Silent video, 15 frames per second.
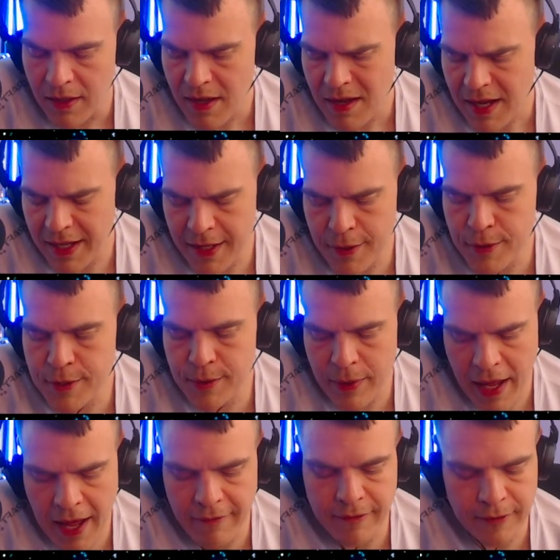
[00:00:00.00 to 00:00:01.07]
I used to
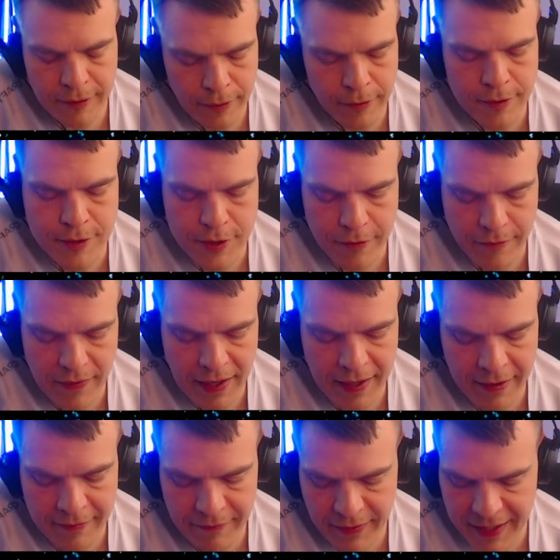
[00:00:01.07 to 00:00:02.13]
have tons of
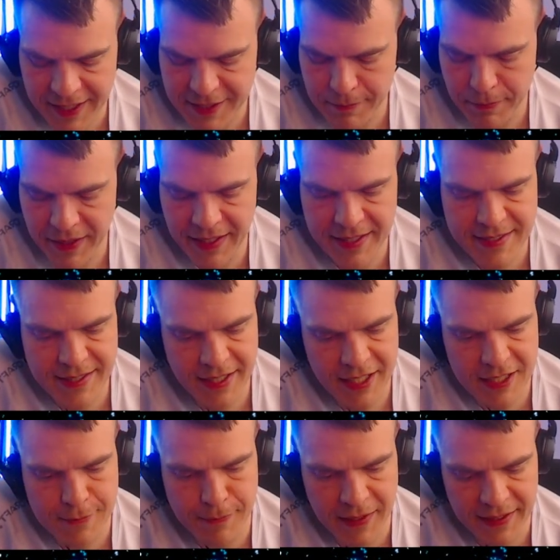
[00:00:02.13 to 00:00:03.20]
unfinished
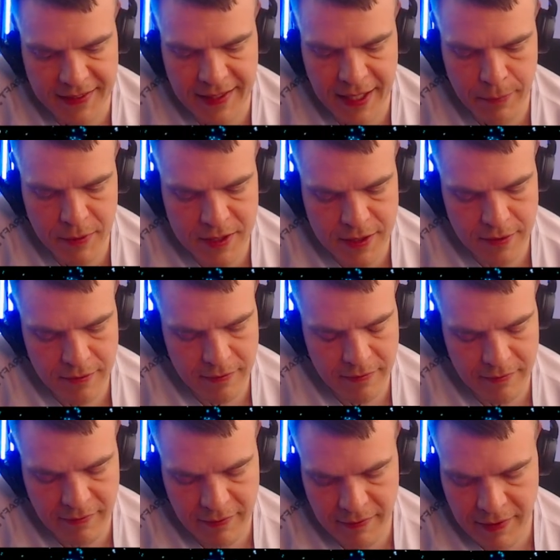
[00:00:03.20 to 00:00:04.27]
pieces, but that
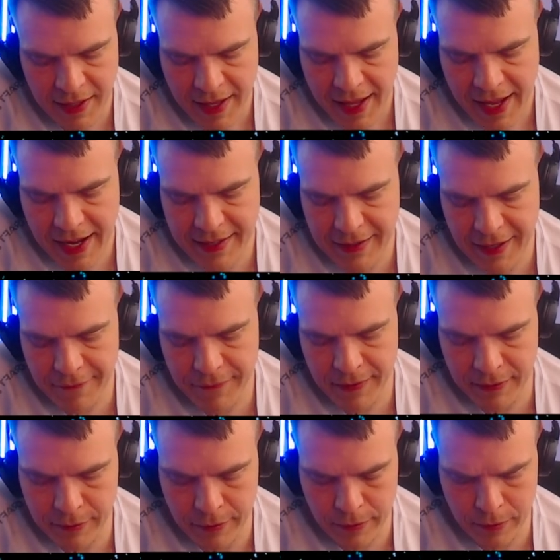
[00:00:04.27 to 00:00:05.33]
had
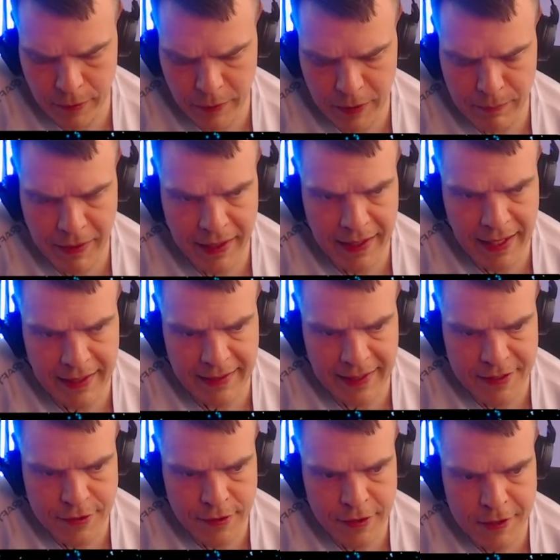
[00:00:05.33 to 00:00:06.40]
nothing to do with my
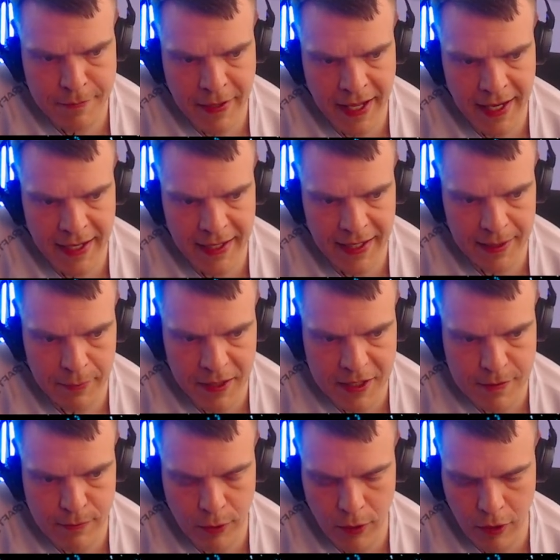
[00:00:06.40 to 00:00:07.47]
attention span. It
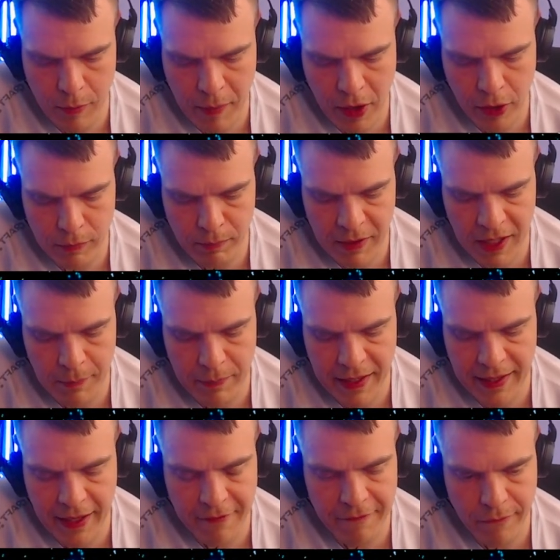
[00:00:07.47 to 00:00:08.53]
was more about me
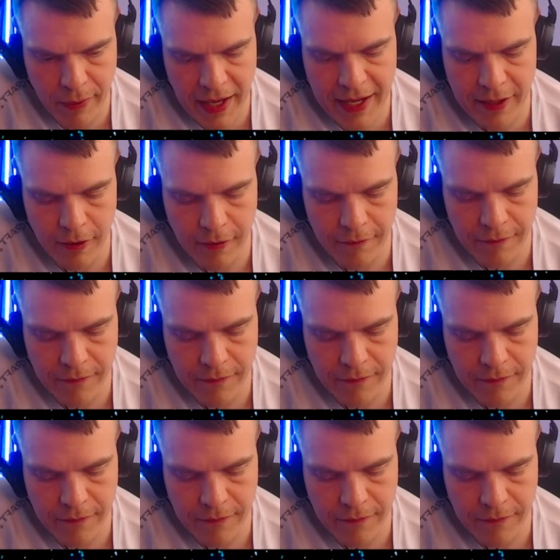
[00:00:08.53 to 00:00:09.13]
being afraid of...